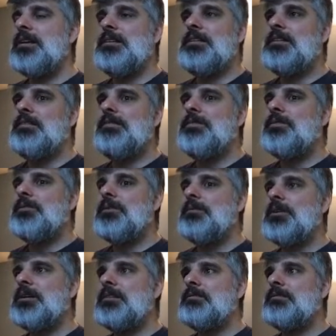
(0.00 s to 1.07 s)
and 4
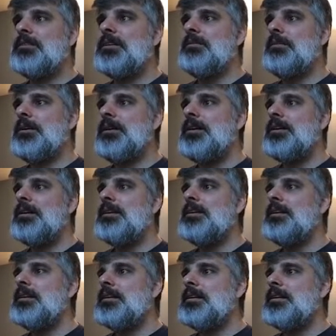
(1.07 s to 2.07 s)
away, 3 away.